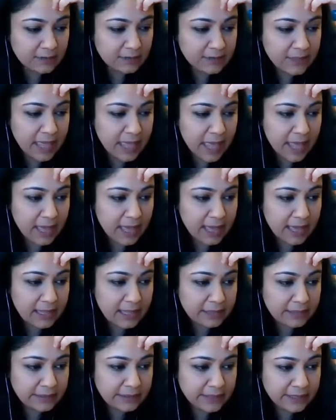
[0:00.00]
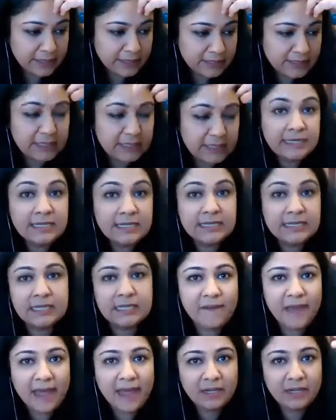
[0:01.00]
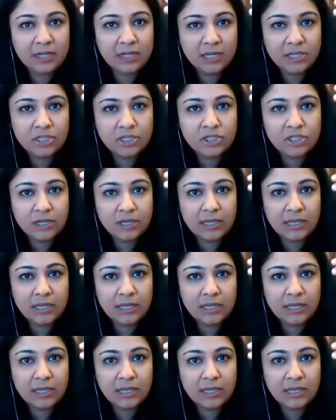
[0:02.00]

that there's a disadvantage